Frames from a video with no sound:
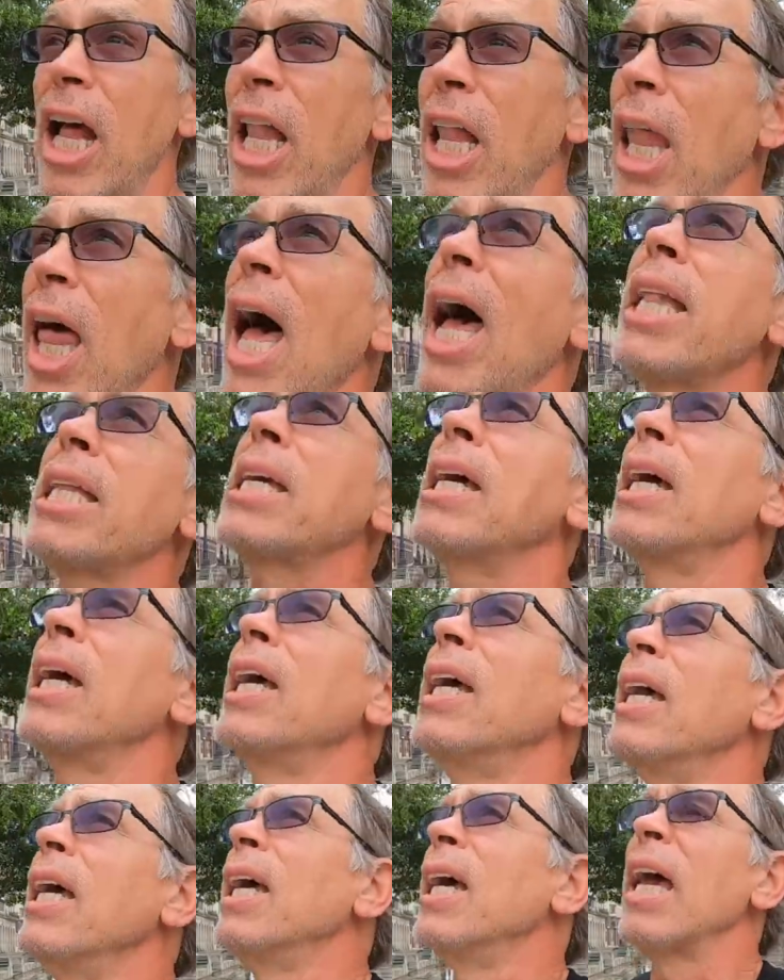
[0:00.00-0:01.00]
a lot
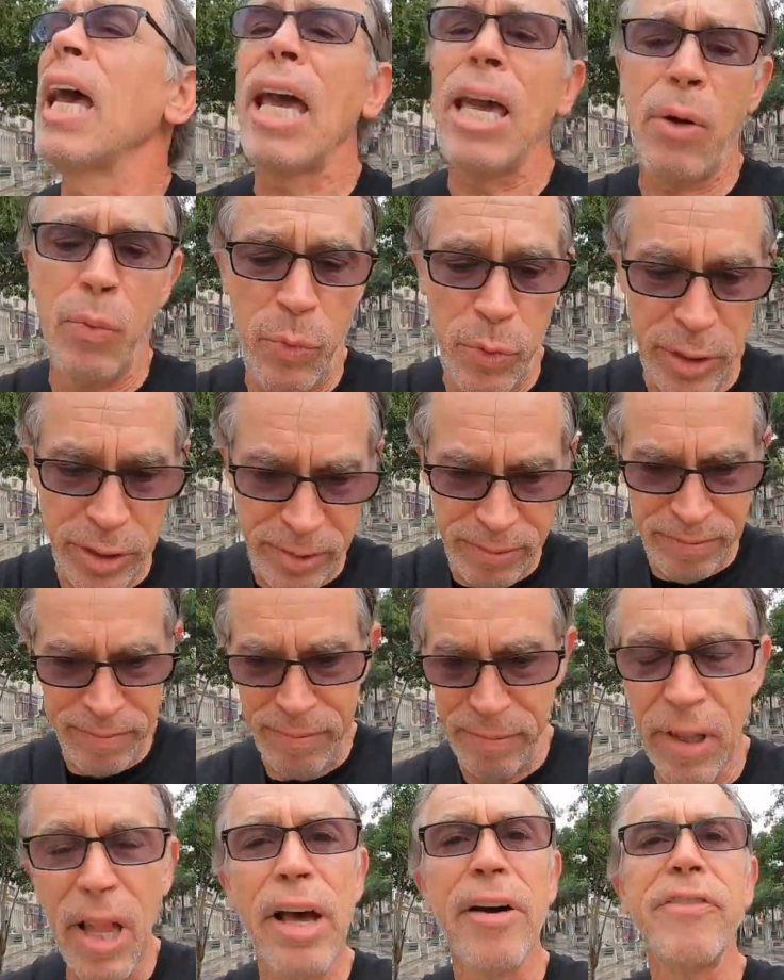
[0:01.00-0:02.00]
and would
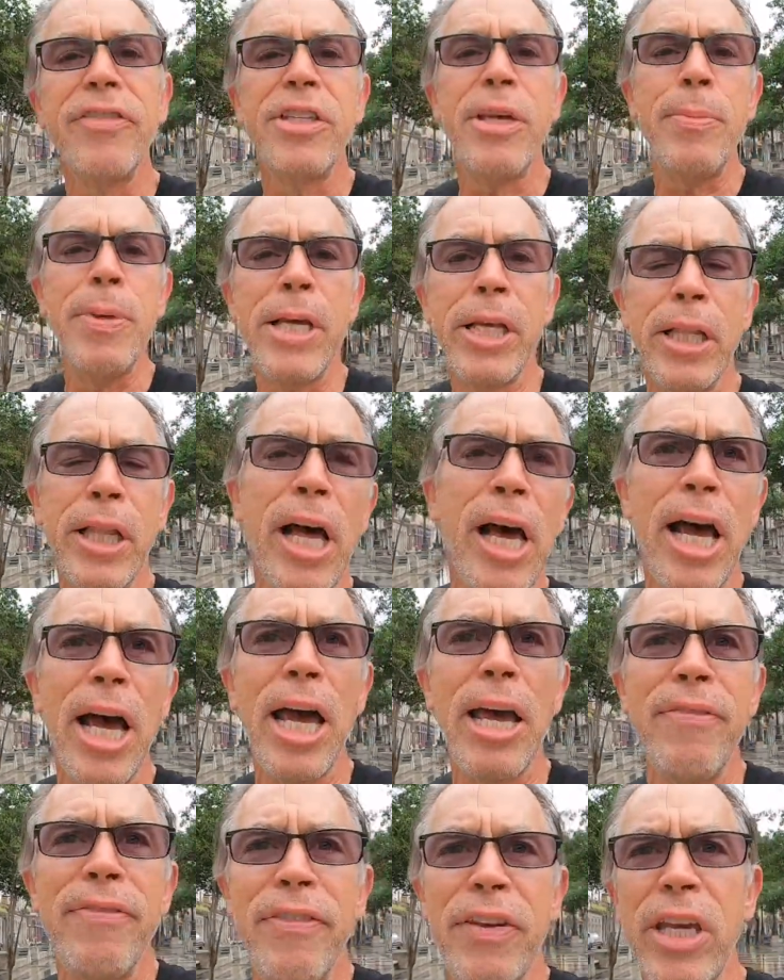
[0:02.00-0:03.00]
love to be
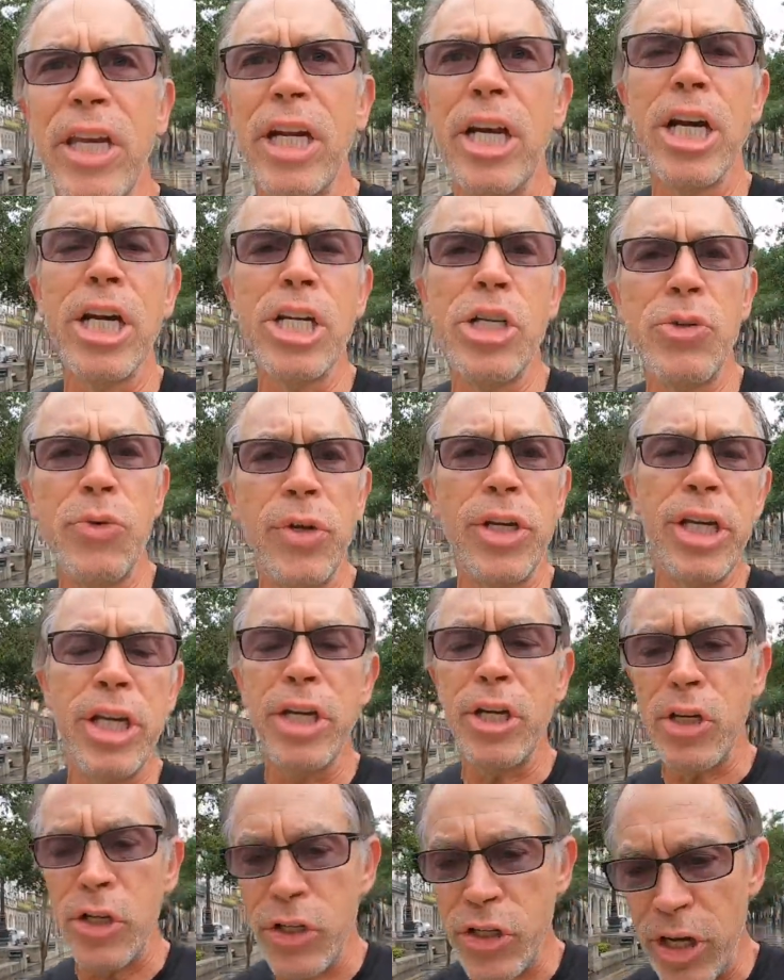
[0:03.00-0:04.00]
alive in 100
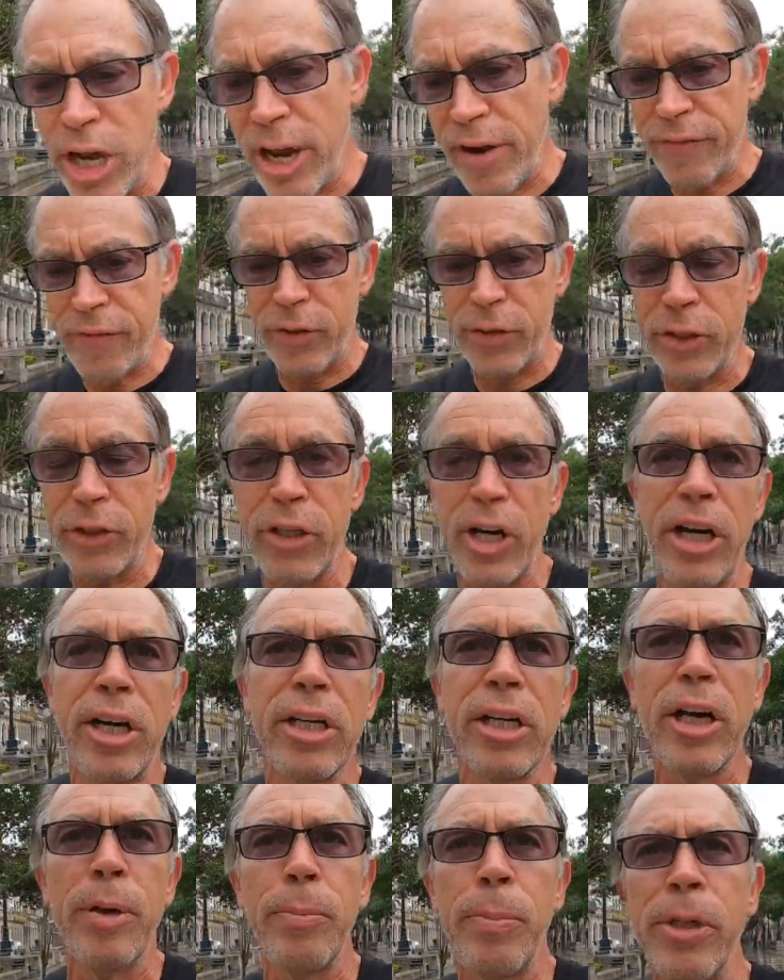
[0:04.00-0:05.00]
years after a
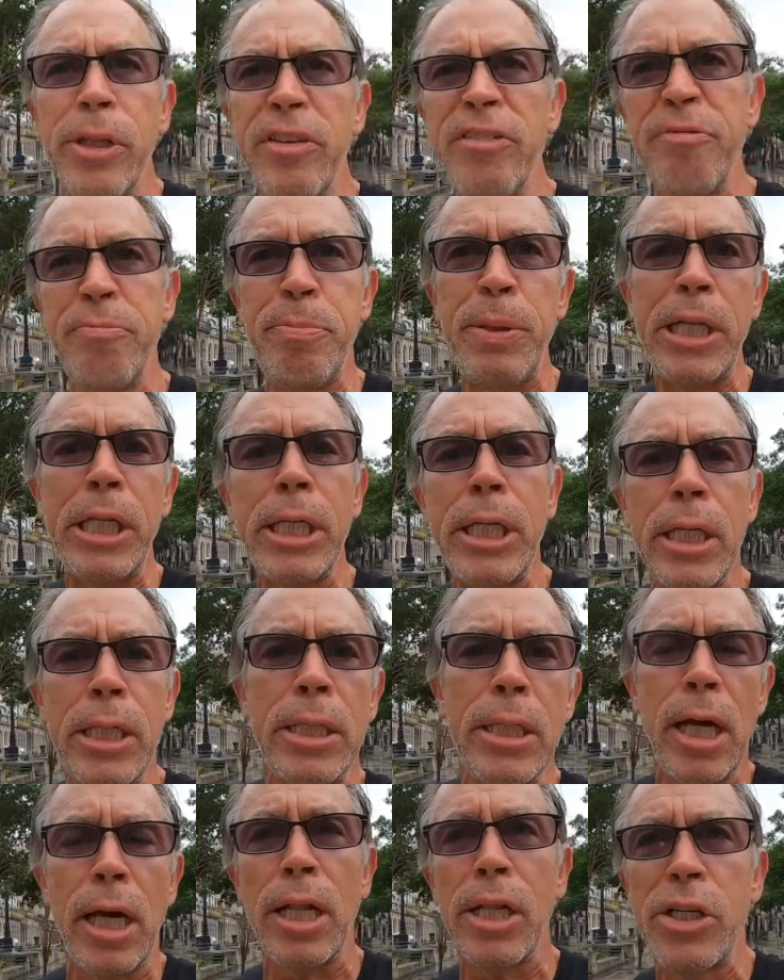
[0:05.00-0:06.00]
couple of $1 billion
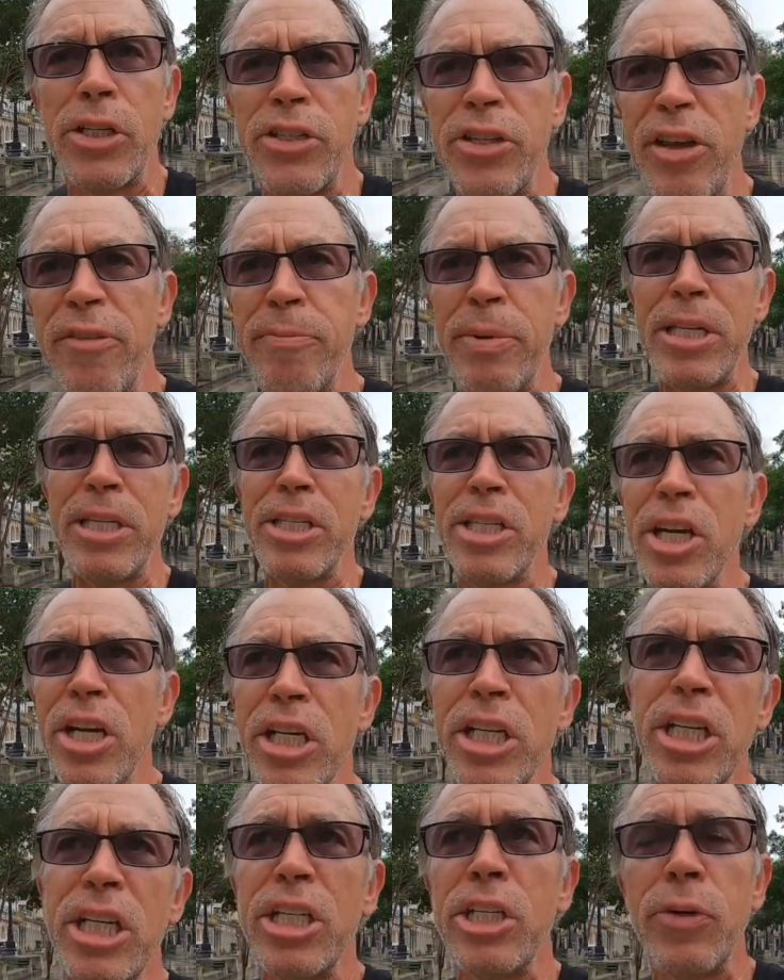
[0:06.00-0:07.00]
have been
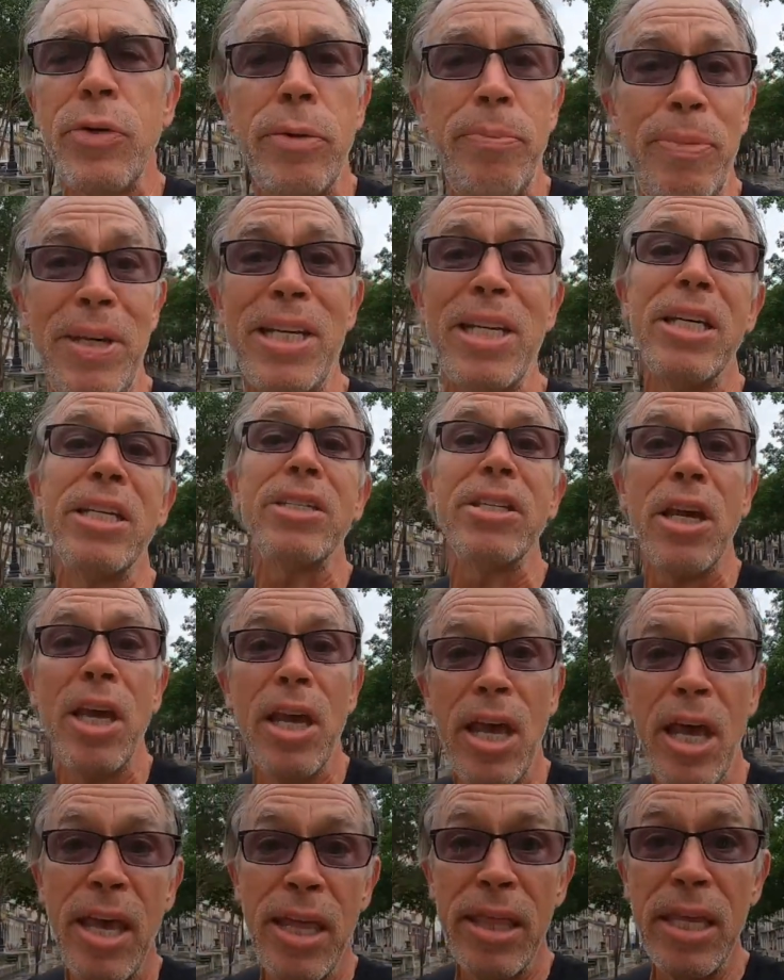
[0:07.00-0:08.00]
sunk into it, because
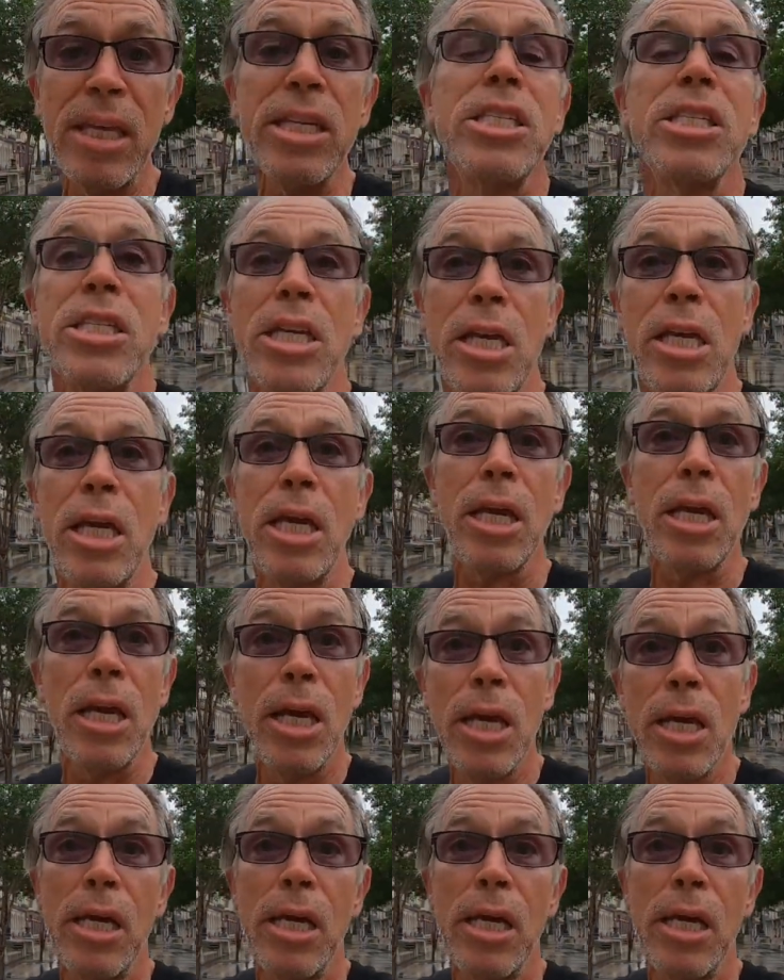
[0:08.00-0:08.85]
this city